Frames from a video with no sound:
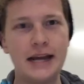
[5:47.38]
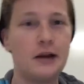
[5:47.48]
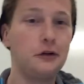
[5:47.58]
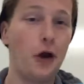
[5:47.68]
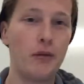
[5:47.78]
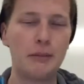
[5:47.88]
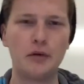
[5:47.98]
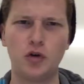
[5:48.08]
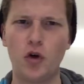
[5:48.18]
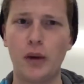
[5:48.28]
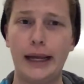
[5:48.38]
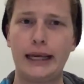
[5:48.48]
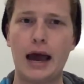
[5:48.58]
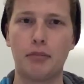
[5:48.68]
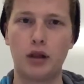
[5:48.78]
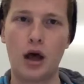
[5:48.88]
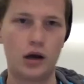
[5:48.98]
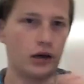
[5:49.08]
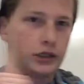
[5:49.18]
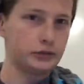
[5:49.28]
channel, No Way But Norway, yeah,
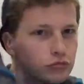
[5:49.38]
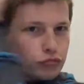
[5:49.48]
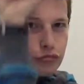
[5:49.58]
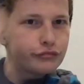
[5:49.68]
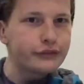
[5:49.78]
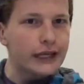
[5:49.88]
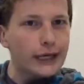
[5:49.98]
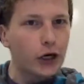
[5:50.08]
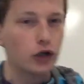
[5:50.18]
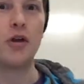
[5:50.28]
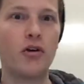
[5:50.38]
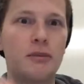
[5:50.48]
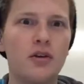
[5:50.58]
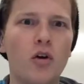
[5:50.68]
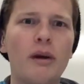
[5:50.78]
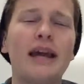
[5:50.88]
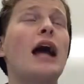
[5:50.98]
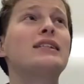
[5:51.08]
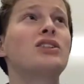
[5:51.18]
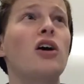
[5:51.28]
vlog here, No Way But Norway,
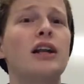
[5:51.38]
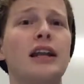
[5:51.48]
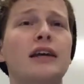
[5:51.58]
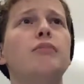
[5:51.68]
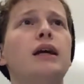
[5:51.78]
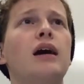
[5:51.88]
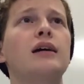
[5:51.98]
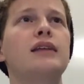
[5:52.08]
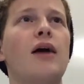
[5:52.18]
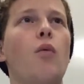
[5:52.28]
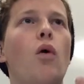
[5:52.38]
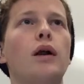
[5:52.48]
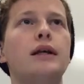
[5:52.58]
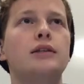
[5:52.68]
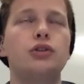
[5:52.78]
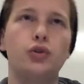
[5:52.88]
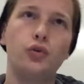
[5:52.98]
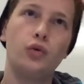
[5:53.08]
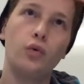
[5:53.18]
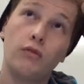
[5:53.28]
I started it because I wanted
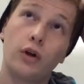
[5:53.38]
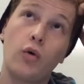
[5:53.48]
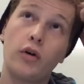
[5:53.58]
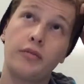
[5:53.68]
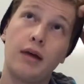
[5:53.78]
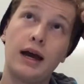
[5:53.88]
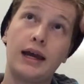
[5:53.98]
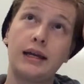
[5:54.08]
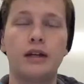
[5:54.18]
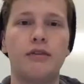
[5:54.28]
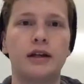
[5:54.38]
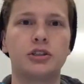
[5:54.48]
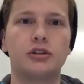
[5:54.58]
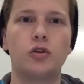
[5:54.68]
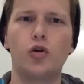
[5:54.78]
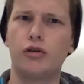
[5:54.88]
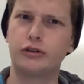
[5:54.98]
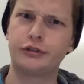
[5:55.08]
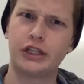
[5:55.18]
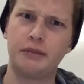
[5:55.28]
to record my adventure in Norway,
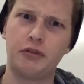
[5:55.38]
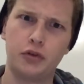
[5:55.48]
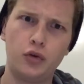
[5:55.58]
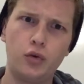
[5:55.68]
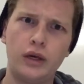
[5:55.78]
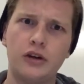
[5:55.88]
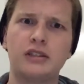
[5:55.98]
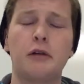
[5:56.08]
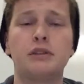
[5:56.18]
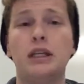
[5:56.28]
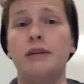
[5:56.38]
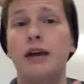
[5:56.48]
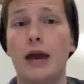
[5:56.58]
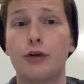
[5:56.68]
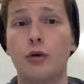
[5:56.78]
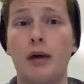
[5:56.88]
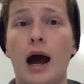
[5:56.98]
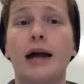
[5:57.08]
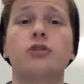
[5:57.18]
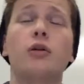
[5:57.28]
which was gonna be for 2 years, and I was leaving everyone
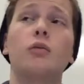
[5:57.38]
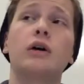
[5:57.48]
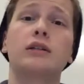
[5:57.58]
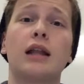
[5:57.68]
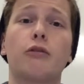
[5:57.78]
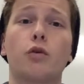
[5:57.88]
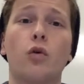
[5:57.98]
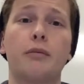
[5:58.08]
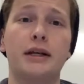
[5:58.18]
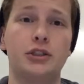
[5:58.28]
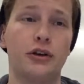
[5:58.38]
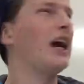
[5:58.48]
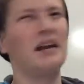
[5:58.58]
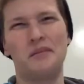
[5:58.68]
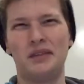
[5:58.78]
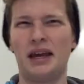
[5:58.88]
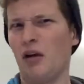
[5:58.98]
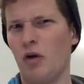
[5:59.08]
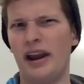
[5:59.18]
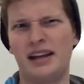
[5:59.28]
behind, so I wanted to, like, record my journey. I'm, like,
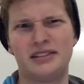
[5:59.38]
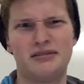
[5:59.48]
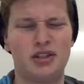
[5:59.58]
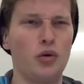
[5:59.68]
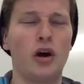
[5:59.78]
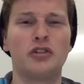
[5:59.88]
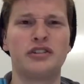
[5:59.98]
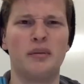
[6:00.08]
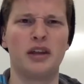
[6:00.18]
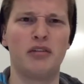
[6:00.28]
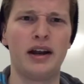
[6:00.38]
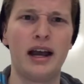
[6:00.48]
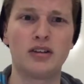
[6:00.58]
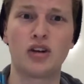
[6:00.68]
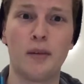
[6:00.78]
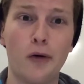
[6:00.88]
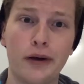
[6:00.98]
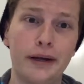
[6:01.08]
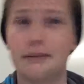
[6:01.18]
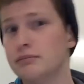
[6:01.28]
what, at 200-something right now, so I'm
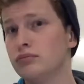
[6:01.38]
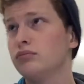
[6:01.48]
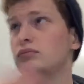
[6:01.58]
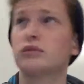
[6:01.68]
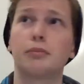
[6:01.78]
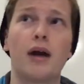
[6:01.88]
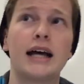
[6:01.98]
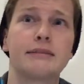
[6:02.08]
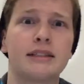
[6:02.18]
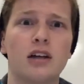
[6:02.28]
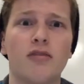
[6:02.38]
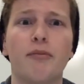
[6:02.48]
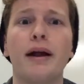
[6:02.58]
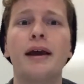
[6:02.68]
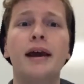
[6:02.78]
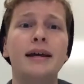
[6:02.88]
already surprised myself, but